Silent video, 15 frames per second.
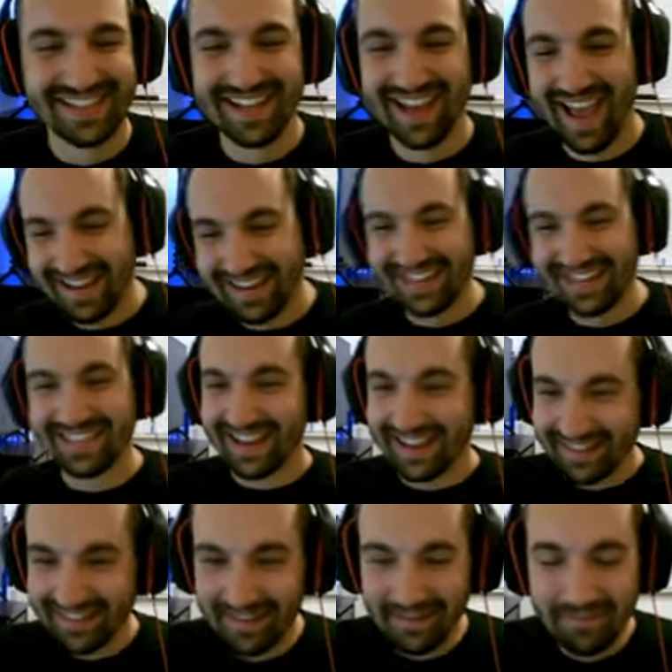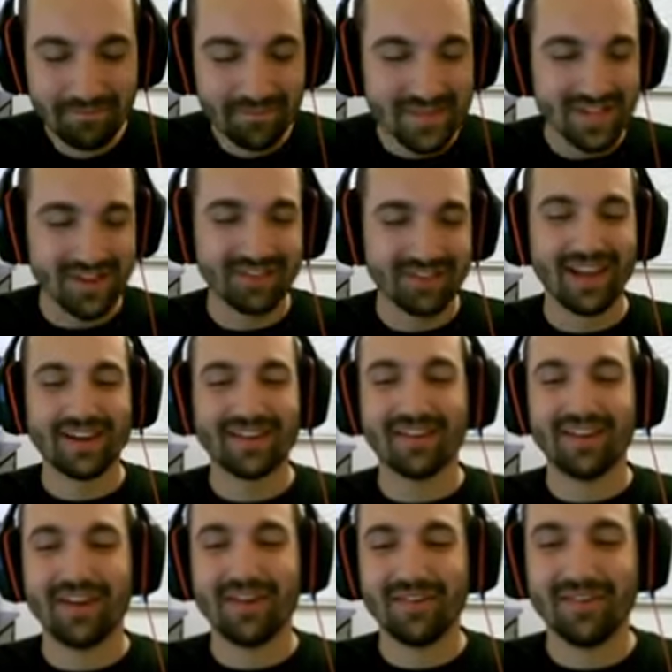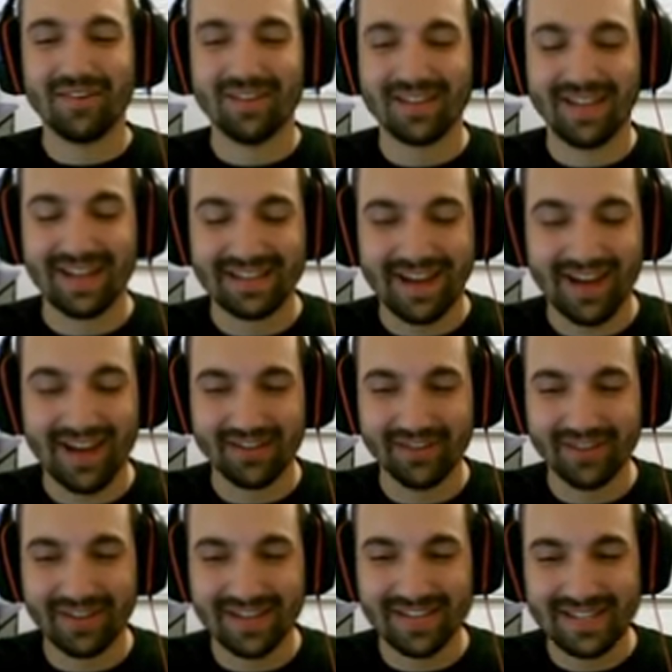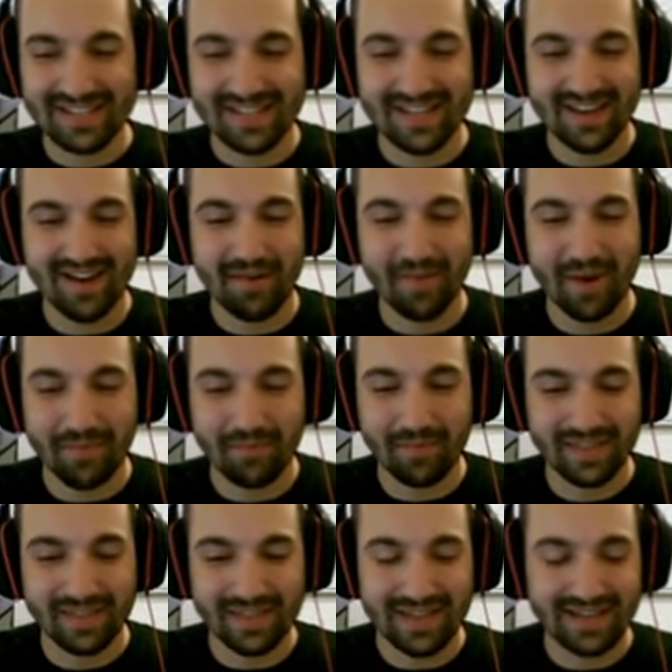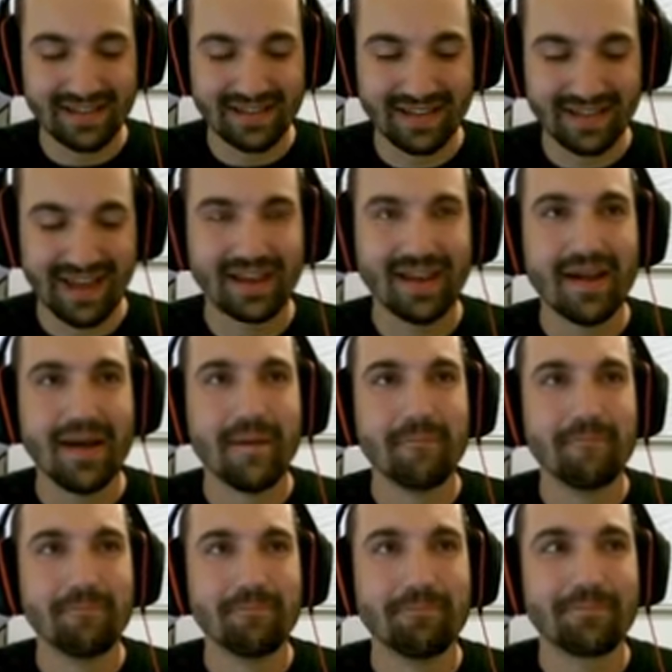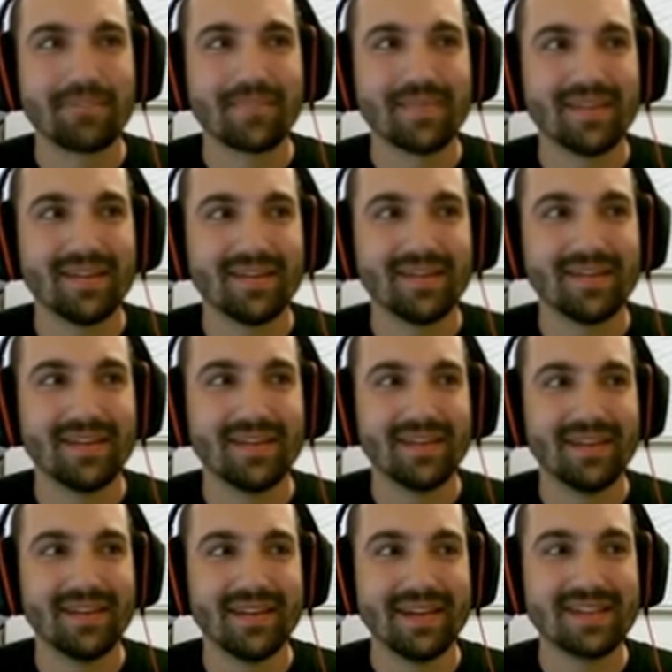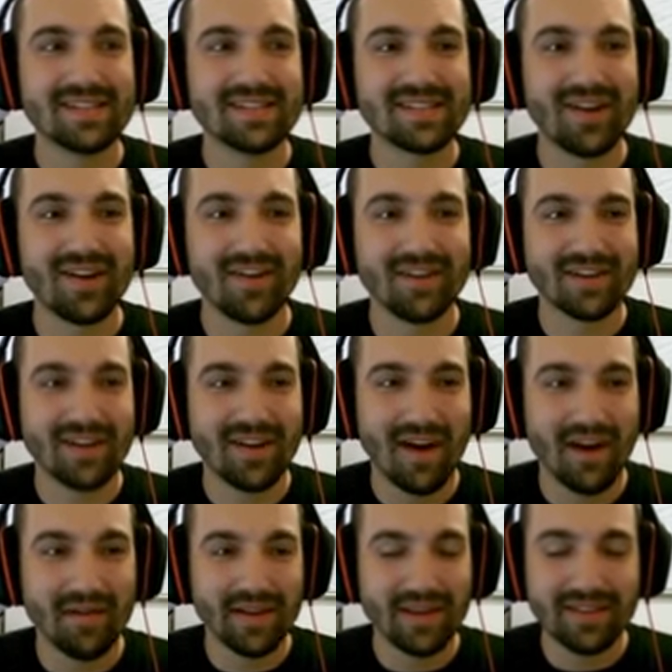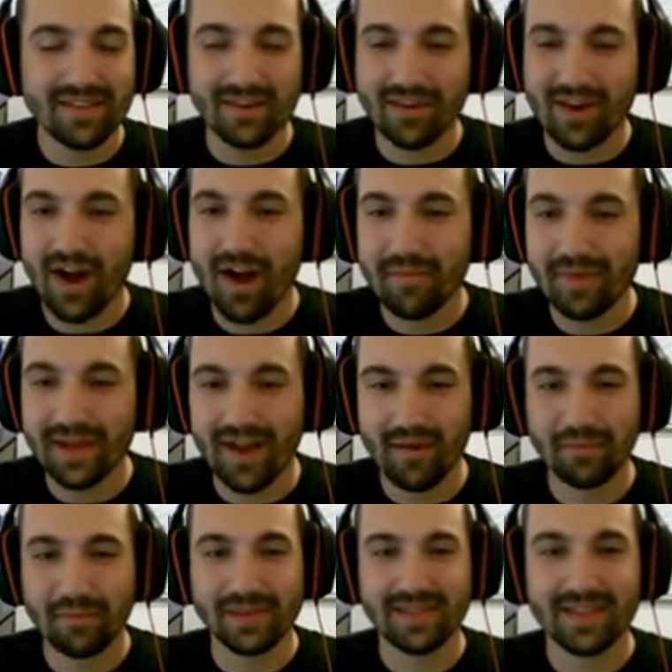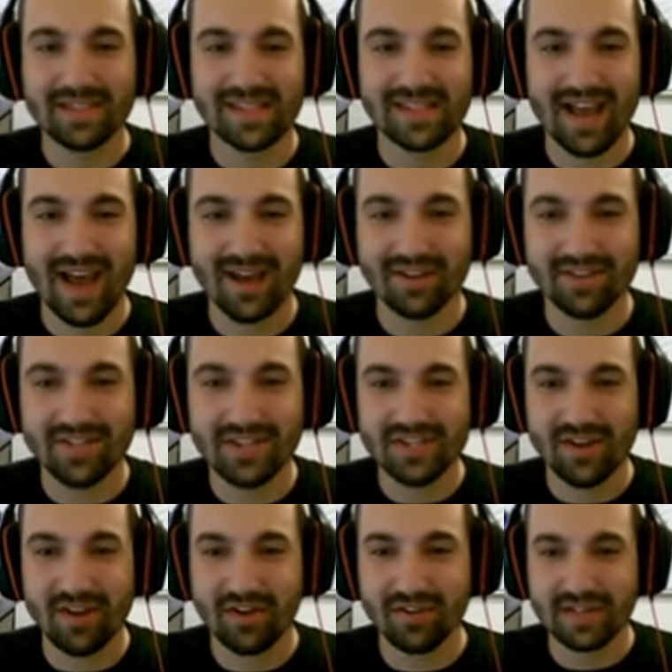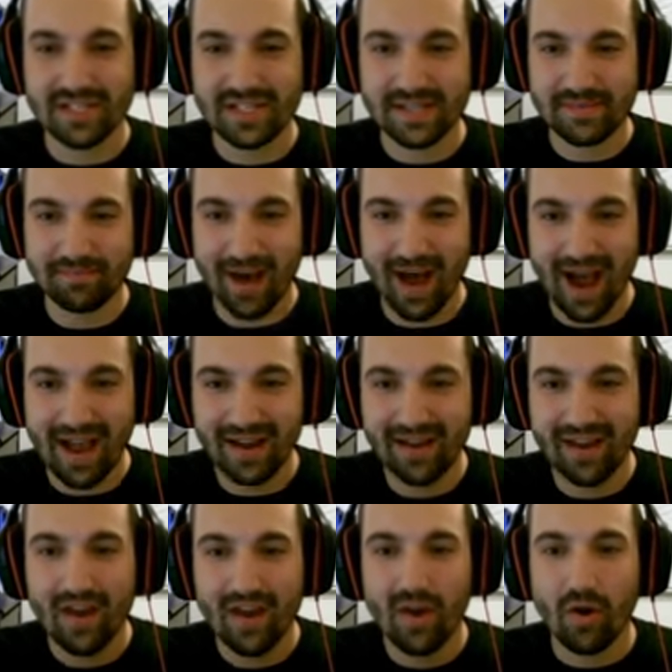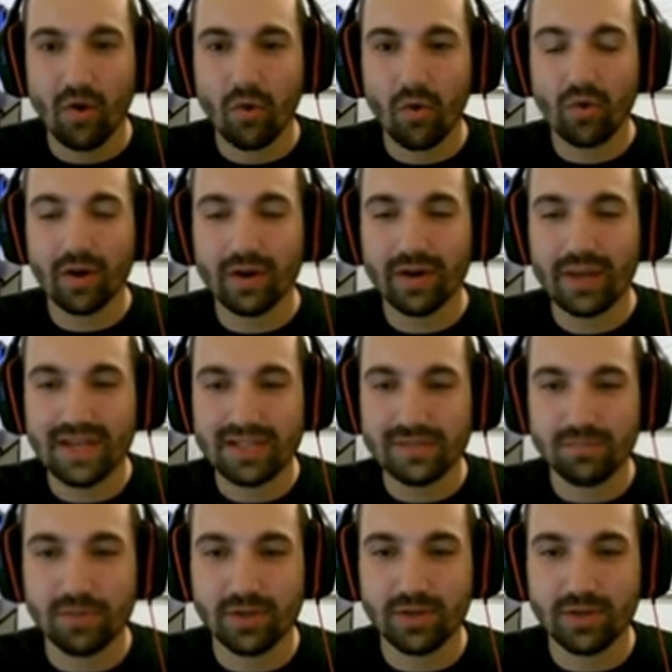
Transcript: anything. So let alone, like, not only does he come up with the, like, he's either coming up with these analogies on the spot, or he has put